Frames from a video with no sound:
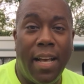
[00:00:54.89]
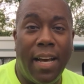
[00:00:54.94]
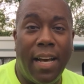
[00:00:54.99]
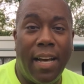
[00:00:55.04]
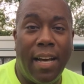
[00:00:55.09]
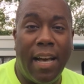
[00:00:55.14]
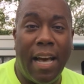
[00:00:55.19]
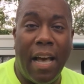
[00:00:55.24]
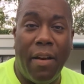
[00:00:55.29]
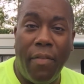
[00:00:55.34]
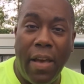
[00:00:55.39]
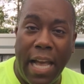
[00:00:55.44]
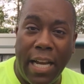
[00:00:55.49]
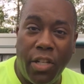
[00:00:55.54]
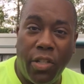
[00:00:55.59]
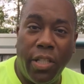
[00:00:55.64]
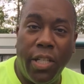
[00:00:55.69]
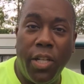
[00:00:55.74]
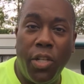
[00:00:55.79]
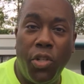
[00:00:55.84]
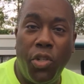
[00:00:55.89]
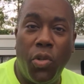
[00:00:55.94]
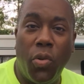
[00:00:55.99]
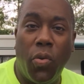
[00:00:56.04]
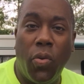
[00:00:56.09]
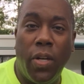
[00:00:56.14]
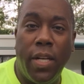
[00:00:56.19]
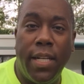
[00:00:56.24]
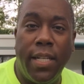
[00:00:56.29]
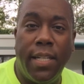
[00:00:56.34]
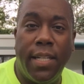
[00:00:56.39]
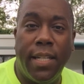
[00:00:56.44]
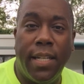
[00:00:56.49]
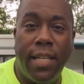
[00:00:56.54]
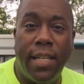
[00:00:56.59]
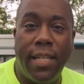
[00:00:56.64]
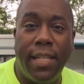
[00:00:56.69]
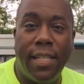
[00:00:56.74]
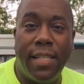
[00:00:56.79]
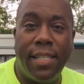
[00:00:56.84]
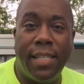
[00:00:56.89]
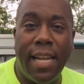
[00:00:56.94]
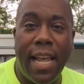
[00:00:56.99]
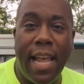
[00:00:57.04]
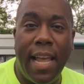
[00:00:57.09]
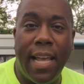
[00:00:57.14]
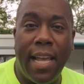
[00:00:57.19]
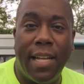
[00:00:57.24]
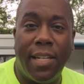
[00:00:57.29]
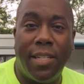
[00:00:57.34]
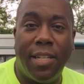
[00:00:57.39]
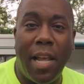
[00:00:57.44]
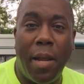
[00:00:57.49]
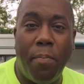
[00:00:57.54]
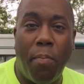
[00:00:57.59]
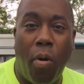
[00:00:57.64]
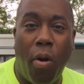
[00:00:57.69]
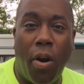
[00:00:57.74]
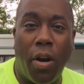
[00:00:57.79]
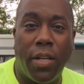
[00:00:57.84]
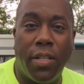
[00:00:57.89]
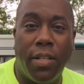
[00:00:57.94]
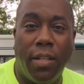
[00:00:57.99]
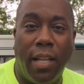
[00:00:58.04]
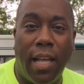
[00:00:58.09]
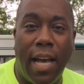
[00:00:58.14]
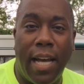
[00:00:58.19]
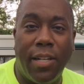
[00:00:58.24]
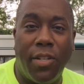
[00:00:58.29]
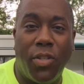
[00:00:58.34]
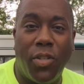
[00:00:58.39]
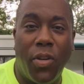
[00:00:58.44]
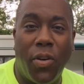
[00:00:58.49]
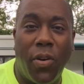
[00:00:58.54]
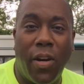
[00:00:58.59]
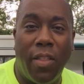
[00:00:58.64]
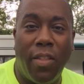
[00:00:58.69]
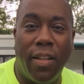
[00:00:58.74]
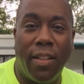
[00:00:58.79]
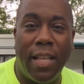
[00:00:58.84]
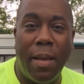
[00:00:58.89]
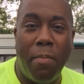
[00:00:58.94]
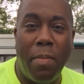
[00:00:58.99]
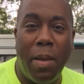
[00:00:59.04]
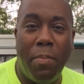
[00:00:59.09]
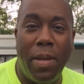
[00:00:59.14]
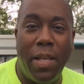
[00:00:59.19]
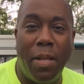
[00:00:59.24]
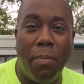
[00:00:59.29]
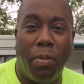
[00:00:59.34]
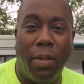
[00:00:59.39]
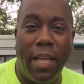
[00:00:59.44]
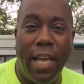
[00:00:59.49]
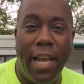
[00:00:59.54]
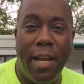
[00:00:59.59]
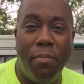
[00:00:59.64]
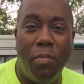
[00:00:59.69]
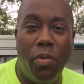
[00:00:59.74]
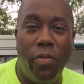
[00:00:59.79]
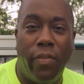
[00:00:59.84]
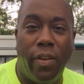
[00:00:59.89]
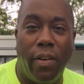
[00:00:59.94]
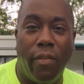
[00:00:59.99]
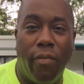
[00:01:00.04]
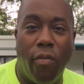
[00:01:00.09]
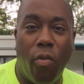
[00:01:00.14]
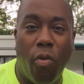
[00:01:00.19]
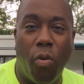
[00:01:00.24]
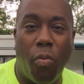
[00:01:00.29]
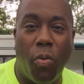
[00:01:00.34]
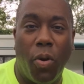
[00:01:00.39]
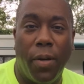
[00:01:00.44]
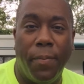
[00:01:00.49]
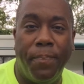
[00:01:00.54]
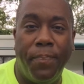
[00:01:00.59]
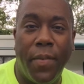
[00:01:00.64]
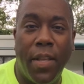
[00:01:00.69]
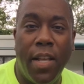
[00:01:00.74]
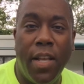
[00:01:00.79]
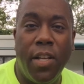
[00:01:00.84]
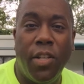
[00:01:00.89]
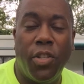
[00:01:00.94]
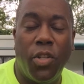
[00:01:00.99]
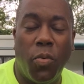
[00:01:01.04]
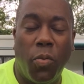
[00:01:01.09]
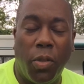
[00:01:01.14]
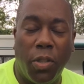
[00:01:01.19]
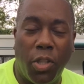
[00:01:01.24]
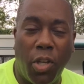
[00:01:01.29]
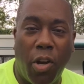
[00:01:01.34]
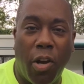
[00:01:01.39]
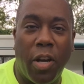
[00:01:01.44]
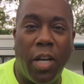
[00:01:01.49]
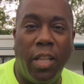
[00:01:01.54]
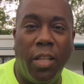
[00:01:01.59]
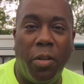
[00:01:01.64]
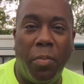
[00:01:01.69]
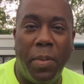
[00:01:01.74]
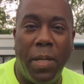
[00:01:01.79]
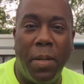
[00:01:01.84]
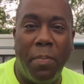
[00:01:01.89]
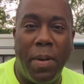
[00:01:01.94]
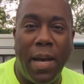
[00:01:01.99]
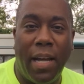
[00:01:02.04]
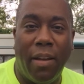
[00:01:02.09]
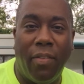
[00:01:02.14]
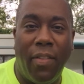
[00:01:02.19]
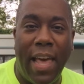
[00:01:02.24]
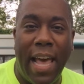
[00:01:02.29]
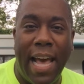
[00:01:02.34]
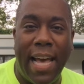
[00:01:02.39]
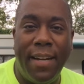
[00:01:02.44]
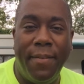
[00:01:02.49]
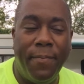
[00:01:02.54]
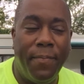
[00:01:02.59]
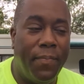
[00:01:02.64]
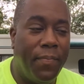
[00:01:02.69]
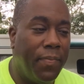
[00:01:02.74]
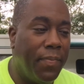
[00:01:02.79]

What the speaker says: I've actually enjoyed staying at state parks a lot, so I think that may be the plan moving forward. So we'll talk a little bit about that.